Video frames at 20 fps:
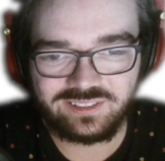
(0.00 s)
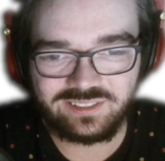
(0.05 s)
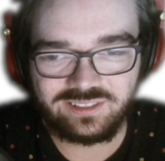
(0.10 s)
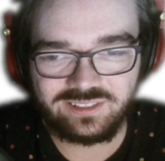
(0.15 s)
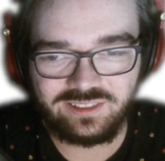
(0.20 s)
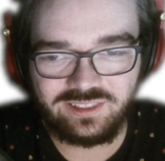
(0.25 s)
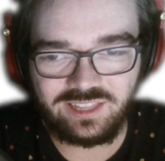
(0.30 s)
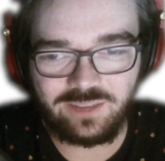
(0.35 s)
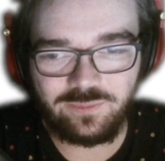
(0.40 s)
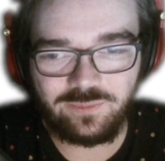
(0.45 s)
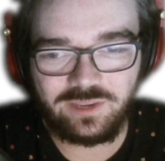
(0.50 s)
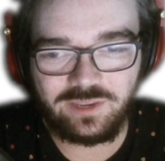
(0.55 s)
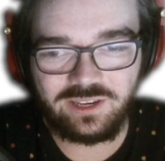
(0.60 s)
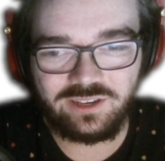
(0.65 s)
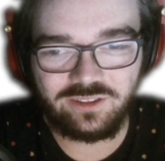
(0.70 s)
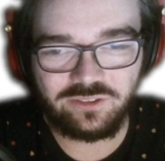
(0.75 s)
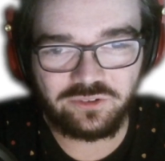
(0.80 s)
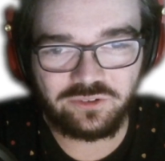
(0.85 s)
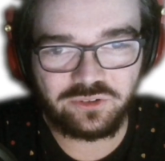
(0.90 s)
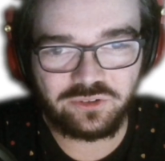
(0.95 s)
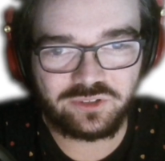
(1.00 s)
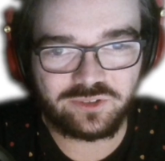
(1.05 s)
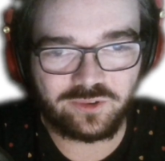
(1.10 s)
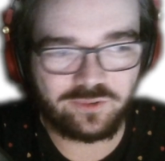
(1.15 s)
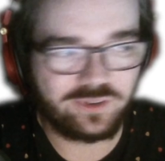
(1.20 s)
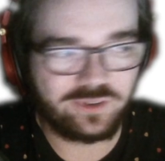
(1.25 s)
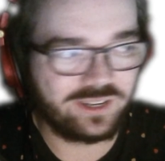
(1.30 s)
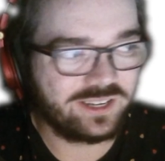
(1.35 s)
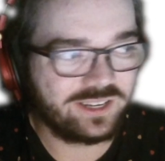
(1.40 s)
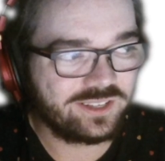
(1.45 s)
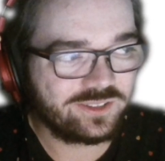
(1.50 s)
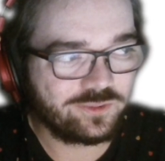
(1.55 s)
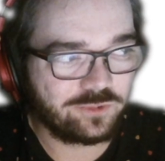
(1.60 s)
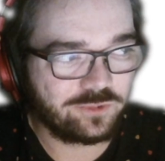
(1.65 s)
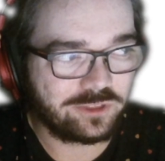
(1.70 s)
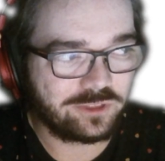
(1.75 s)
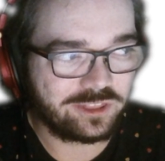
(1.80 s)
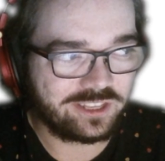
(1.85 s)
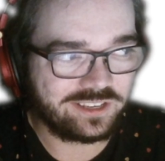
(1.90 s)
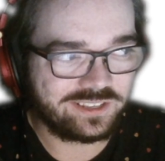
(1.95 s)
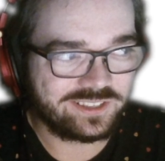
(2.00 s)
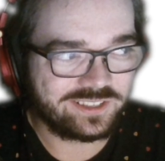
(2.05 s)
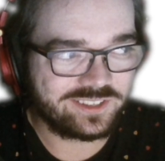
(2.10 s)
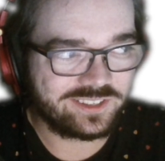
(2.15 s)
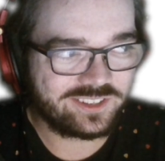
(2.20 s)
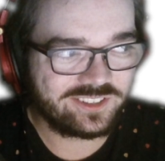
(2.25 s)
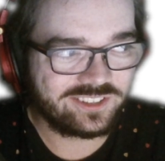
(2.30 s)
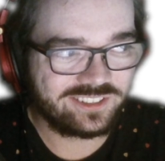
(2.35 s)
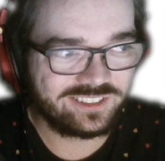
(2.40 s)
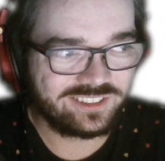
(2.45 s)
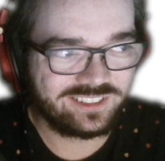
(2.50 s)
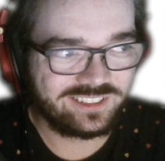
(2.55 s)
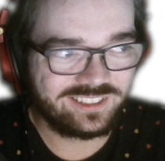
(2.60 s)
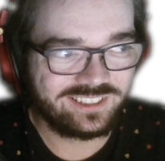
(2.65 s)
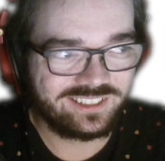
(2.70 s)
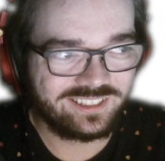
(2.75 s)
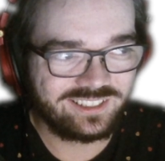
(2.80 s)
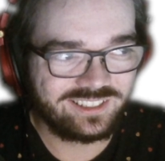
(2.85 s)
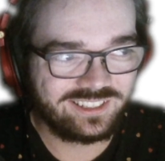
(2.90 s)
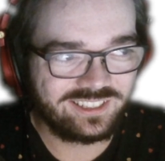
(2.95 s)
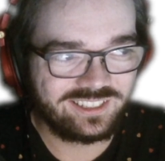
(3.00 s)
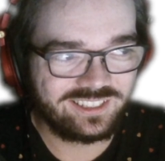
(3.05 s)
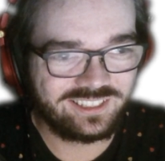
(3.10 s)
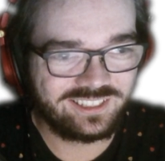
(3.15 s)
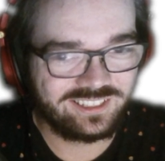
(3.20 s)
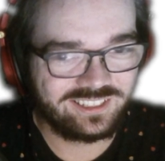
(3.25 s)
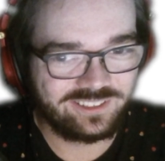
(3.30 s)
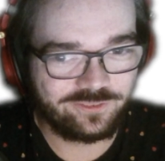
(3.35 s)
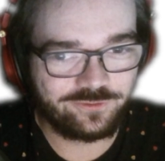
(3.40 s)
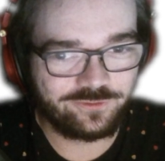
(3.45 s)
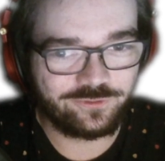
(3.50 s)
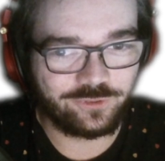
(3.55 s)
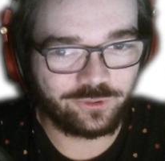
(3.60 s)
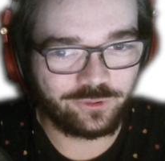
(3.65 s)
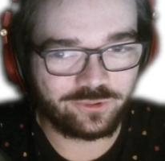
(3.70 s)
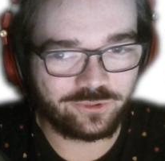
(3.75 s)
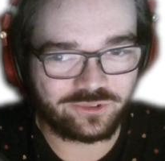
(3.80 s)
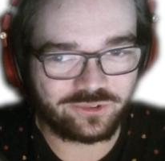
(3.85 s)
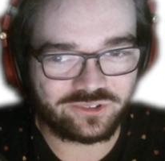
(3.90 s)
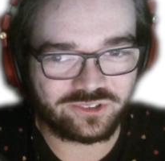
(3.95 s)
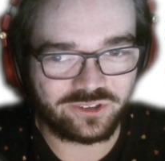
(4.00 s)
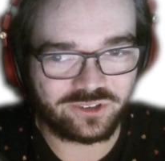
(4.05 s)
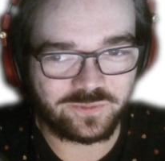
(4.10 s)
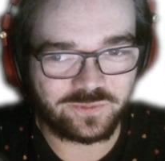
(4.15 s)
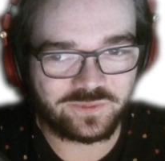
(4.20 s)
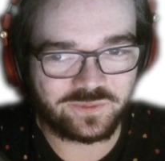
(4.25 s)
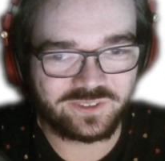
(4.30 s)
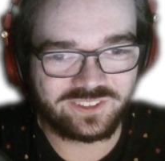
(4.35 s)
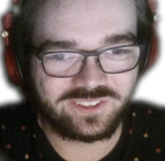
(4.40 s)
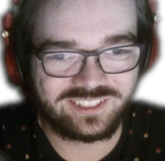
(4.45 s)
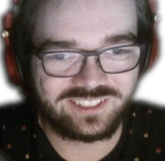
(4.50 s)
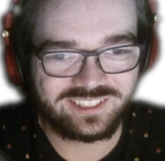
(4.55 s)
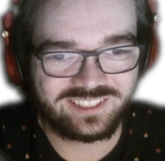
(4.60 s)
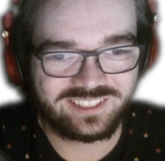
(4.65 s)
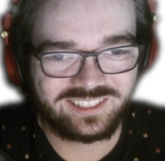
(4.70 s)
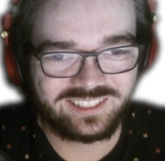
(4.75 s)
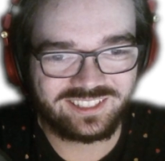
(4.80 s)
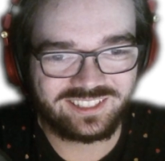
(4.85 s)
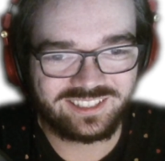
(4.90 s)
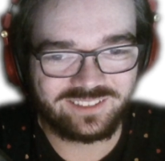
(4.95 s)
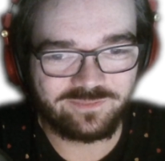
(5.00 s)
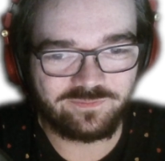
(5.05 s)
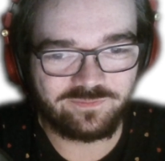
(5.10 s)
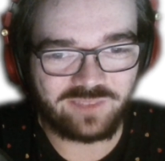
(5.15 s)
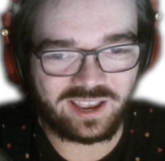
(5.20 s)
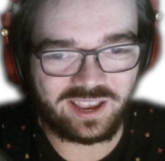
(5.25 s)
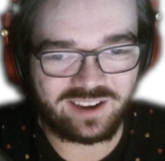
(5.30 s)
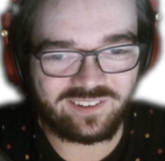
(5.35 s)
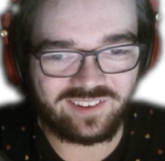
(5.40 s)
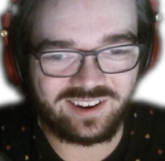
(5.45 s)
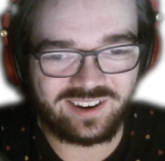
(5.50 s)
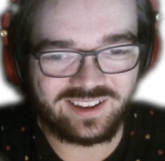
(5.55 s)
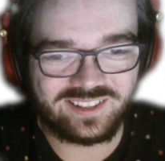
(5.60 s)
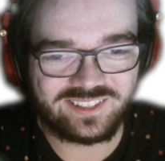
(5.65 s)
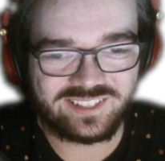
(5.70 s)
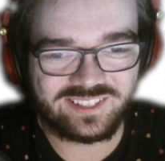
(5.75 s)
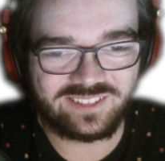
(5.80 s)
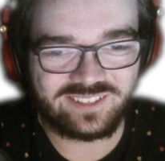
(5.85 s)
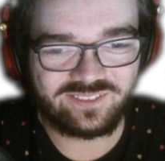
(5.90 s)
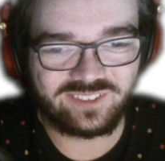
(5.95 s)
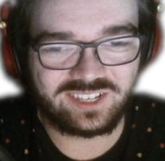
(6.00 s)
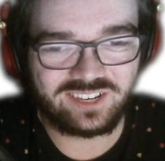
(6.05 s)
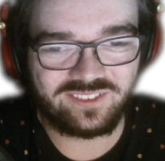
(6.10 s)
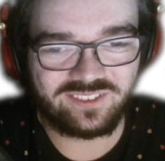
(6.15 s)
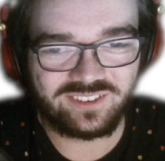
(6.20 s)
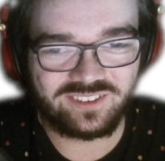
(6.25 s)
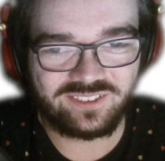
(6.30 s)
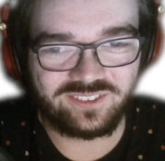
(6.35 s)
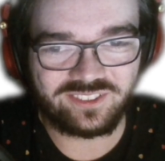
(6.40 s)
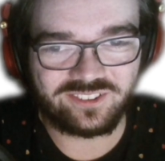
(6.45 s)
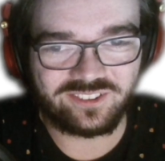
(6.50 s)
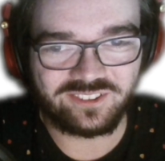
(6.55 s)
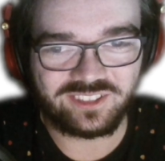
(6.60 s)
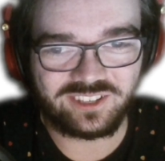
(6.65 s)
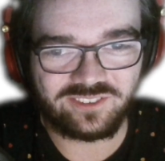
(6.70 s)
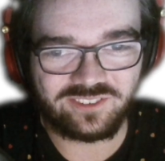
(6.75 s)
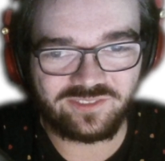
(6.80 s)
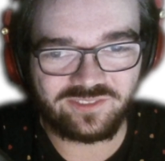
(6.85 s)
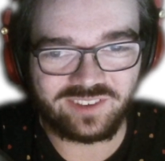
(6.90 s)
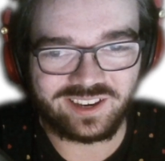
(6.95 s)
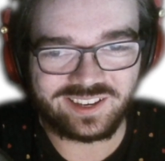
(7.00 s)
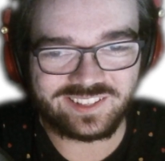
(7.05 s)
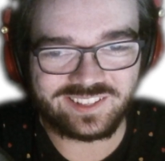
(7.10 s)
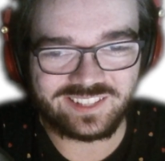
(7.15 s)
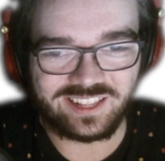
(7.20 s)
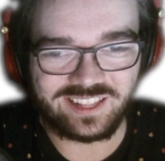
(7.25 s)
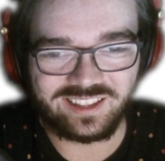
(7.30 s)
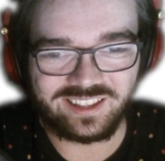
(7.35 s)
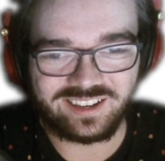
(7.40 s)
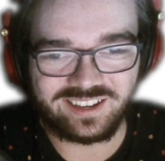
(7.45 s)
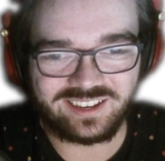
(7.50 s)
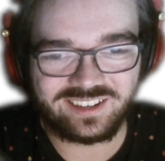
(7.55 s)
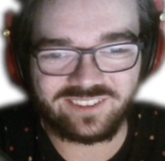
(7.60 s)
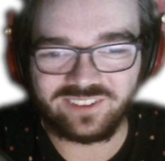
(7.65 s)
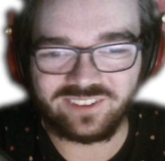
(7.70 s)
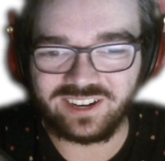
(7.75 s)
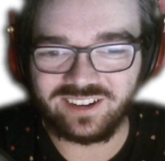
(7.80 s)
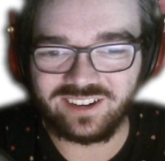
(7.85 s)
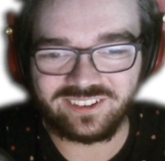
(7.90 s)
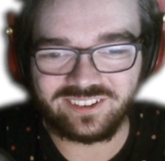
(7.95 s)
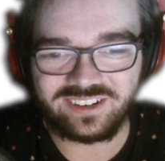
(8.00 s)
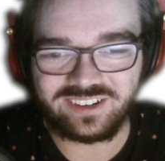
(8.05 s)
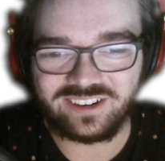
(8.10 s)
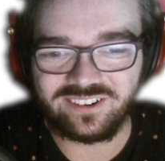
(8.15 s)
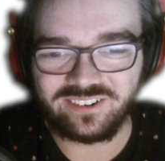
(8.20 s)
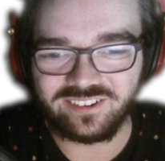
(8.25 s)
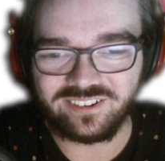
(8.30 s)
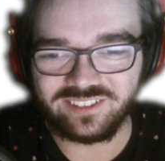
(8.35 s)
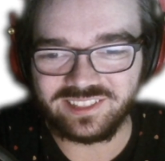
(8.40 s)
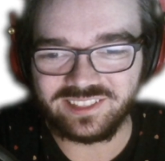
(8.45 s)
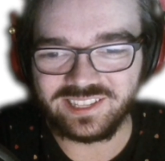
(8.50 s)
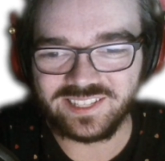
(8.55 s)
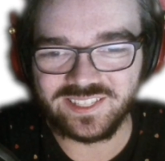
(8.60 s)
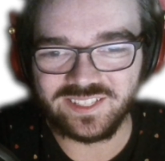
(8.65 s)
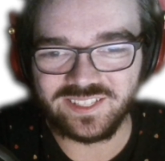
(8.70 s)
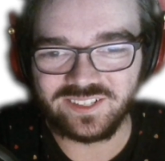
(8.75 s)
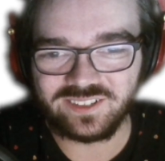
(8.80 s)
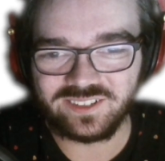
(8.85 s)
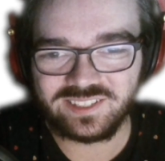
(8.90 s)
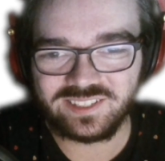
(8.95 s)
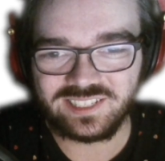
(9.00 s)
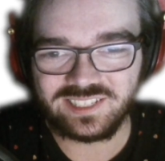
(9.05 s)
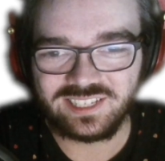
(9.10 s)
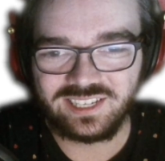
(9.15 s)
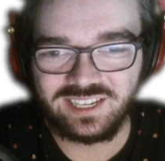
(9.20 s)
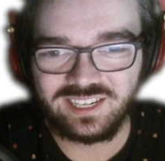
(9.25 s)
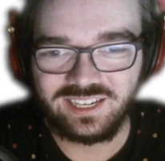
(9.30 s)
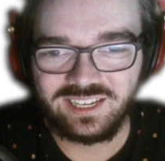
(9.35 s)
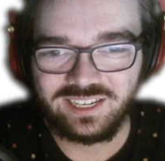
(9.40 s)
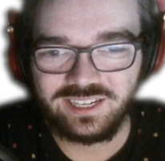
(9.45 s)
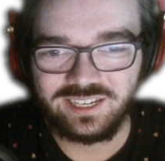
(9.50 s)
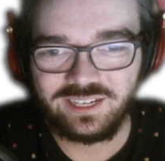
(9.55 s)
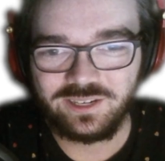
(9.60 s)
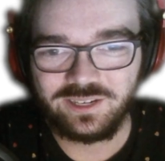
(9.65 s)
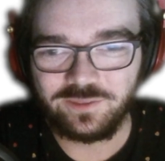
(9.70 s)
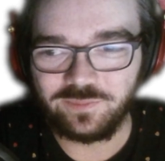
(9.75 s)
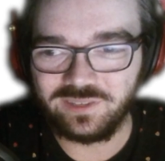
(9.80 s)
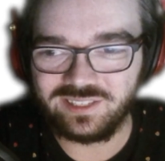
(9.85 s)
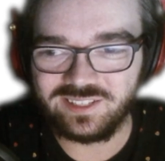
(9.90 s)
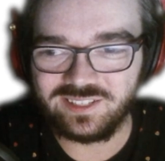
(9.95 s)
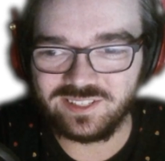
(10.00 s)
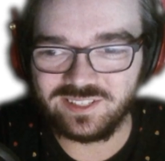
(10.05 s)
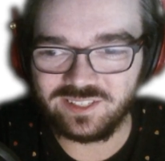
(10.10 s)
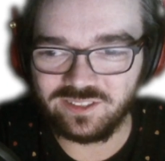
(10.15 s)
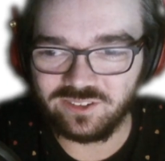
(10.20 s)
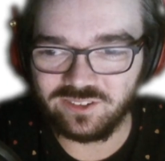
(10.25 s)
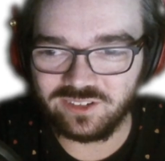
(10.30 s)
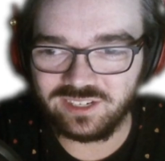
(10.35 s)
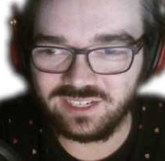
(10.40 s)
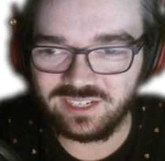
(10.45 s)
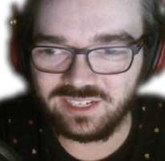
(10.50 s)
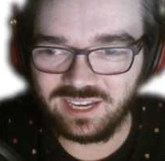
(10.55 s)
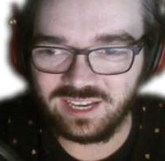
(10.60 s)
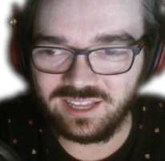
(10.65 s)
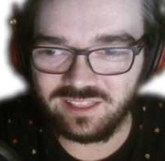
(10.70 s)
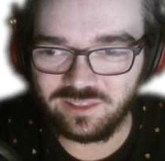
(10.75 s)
They make it look so nice with these photoshopped backgrounds and whatever, with all the effects. They're like, wow, look how good this looks. But just looking at the